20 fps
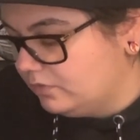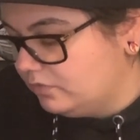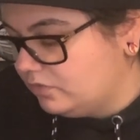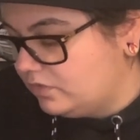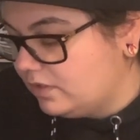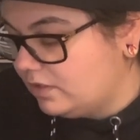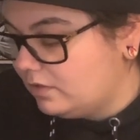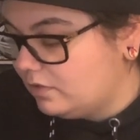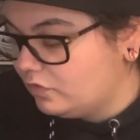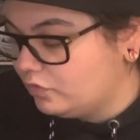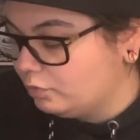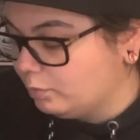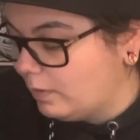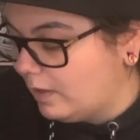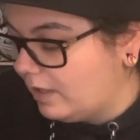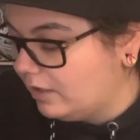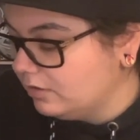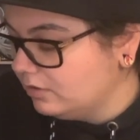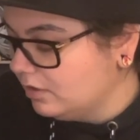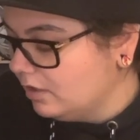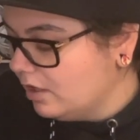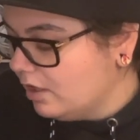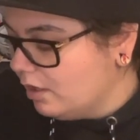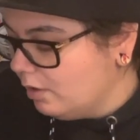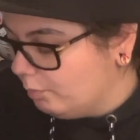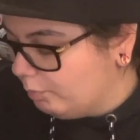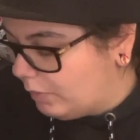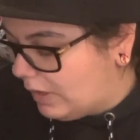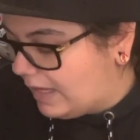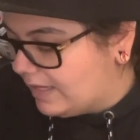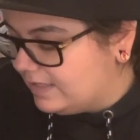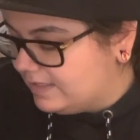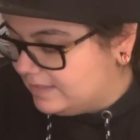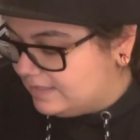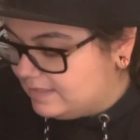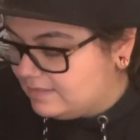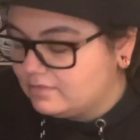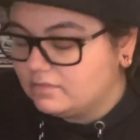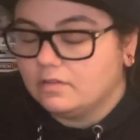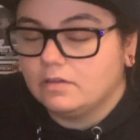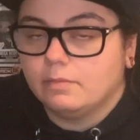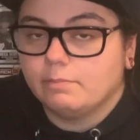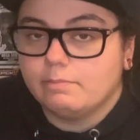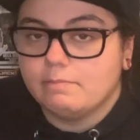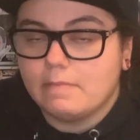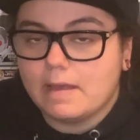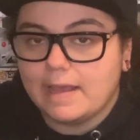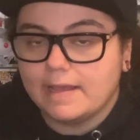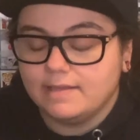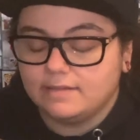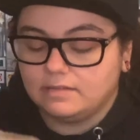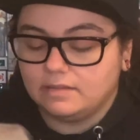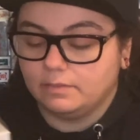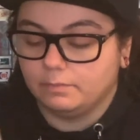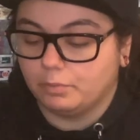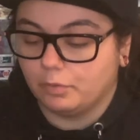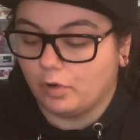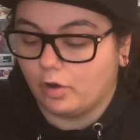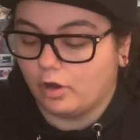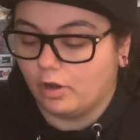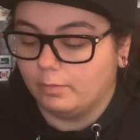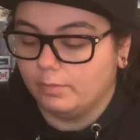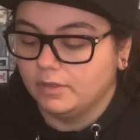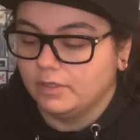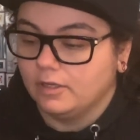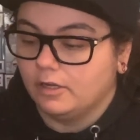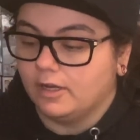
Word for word: did this well, but it is an amazing pop.